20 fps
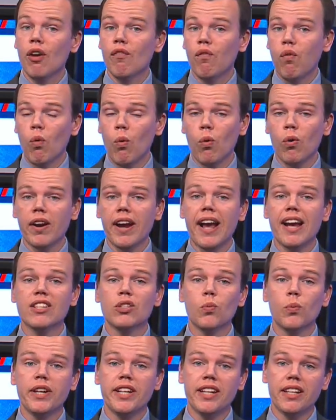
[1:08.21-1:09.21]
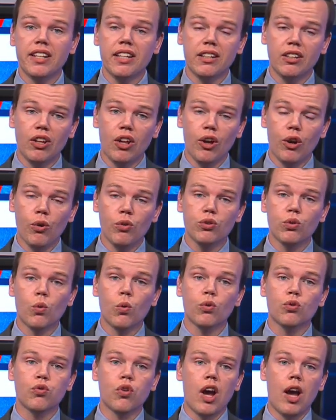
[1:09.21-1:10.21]
four as weakening lows
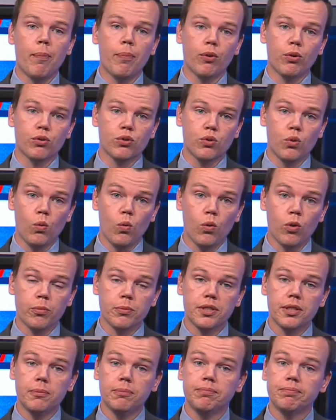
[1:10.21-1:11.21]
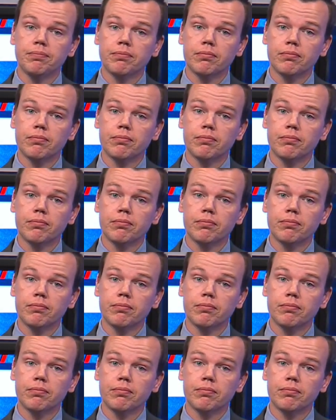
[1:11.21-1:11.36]
or tropical storms.